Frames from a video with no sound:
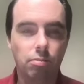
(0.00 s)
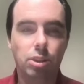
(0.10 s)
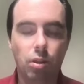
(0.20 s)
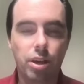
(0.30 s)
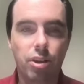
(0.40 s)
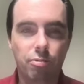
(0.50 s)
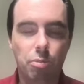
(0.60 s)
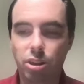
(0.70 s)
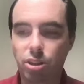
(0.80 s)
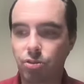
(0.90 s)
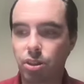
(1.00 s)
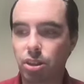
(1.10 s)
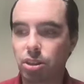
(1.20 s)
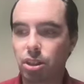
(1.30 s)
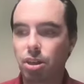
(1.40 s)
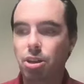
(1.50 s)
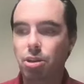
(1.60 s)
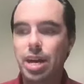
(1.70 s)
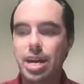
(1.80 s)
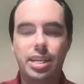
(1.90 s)
starting off March 1st,
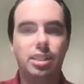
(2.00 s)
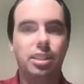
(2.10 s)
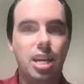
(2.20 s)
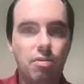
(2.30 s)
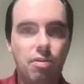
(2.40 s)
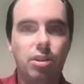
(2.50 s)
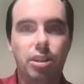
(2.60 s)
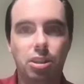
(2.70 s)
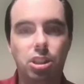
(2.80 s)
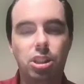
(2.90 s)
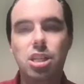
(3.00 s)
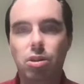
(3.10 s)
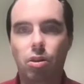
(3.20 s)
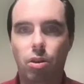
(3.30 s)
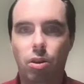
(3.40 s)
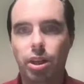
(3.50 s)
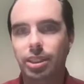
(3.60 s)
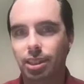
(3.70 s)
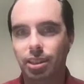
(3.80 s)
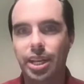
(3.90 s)
you had Xavier and Seton Hall
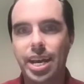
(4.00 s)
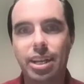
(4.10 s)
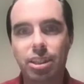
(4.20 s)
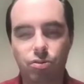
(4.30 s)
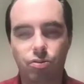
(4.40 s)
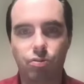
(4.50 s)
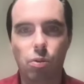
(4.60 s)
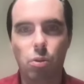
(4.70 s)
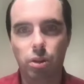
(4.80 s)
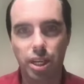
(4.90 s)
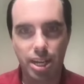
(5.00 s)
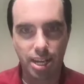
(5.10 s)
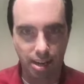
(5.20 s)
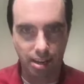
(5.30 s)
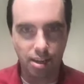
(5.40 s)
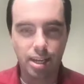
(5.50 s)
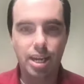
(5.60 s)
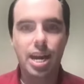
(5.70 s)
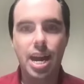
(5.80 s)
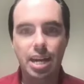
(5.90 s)
as the last four in.
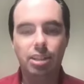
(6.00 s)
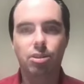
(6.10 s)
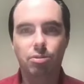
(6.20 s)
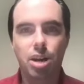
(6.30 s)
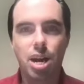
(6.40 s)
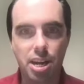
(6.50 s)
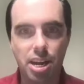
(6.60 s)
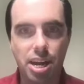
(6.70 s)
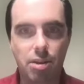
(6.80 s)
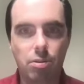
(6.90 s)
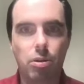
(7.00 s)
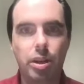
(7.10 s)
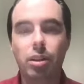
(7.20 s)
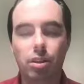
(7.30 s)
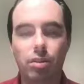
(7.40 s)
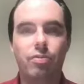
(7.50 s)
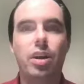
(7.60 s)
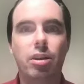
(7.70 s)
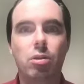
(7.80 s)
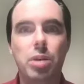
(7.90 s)
As of right now, going into the
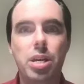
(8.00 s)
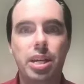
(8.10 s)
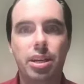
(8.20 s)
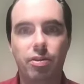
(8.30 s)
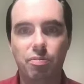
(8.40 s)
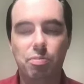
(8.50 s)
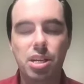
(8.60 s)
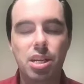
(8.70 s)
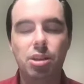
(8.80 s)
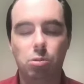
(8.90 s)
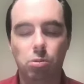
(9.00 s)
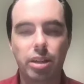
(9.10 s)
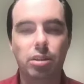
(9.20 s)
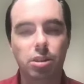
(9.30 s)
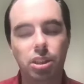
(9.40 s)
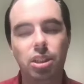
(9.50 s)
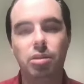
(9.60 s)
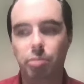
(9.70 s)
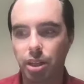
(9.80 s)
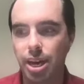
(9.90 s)
final weekend of Big East regular
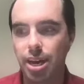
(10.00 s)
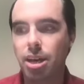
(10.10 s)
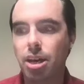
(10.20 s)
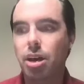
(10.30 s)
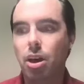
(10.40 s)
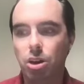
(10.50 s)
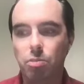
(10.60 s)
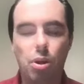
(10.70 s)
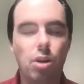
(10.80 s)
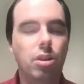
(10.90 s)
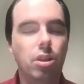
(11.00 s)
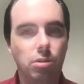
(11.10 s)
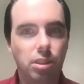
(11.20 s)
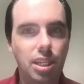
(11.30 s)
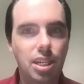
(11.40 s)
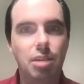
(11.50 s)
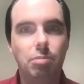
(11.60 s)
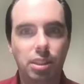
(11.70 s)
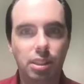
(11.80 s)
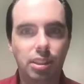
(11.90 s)
season play, are both of those
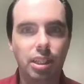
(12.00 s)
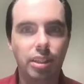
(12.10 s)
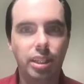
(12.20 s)
teams still